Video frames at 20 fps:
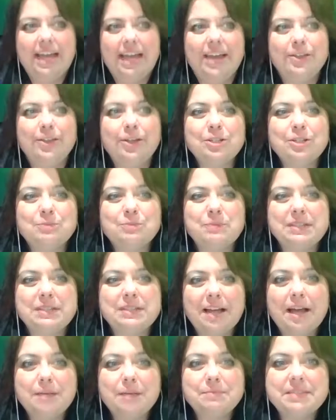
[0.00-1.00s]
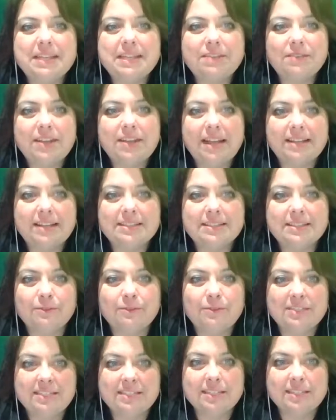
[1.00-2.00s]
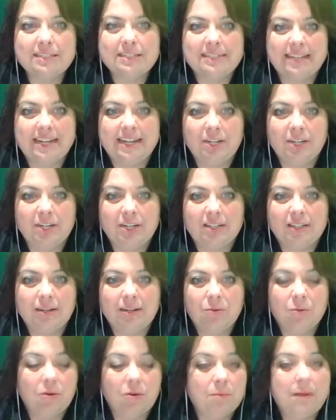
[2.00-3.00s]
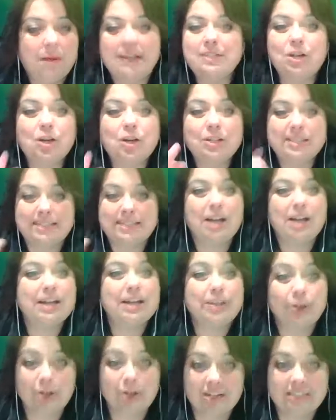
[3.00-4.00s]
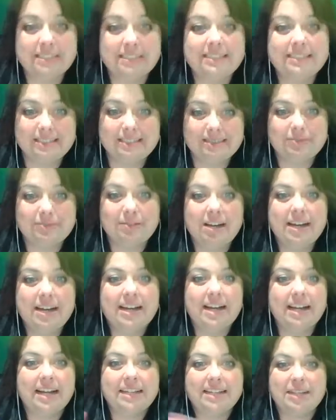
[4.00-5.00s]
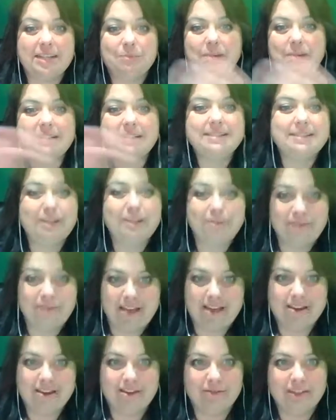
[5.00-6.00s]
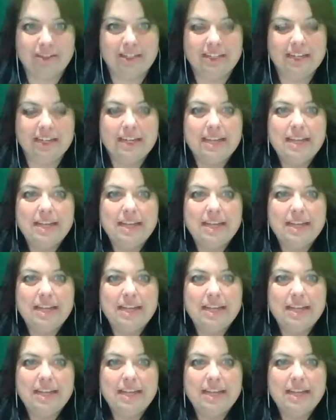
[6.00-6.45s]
And there's been times, even as the facilitator, where my dog is not in their hunt, right? I keep mm-hmm. my stuff out of it.